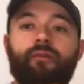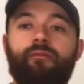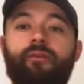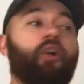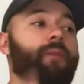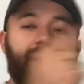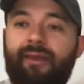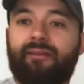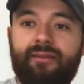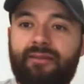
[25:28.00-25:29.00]
Go back
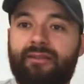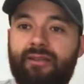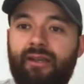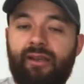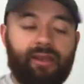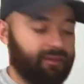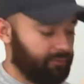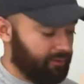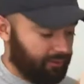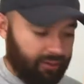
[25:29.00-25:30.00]
and listen to it again.
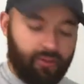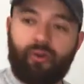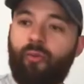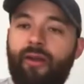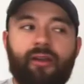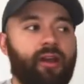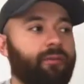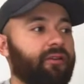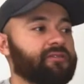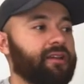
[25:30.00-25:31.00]
You know, go back a couple
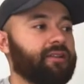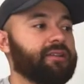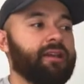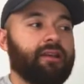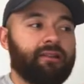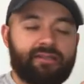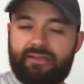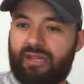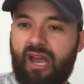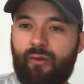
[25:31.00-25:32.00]
of seconds. Listen
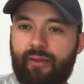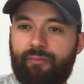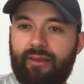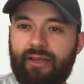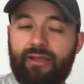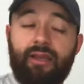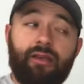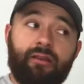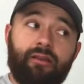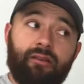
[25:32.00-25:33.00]
to how I played
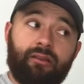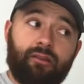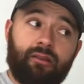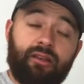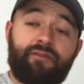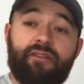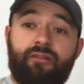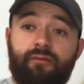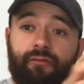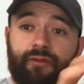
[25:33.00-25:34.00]
lifted
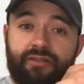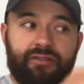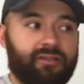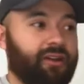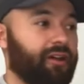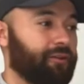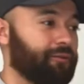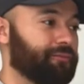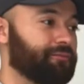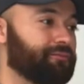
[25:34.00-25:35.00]
versus staccato.
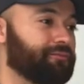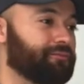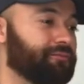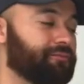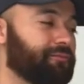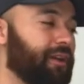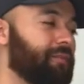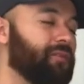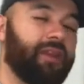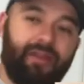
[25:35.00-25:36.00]
Right?
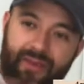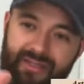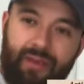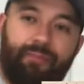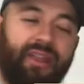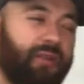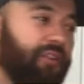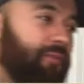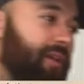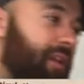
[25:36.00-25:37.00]
This time play it with
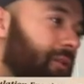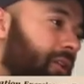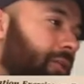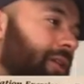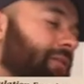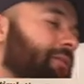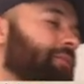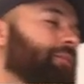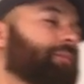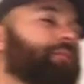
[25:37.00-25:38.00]
me. Here we go. 1,
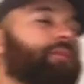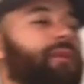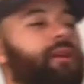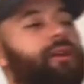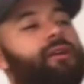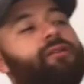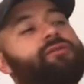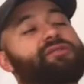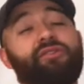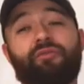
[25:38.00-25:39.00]

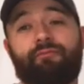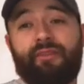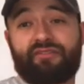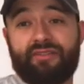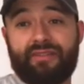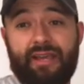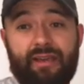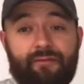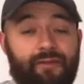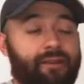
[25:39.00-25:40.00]
2, measure
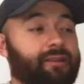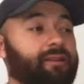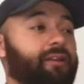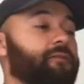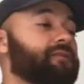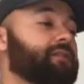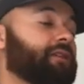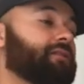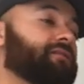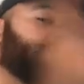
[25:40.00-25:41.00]
7,
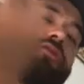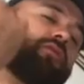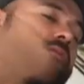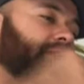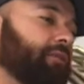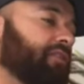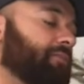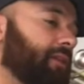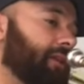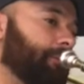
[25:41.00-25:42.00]
lifted. 2, play with
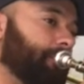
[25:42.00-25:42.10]
me.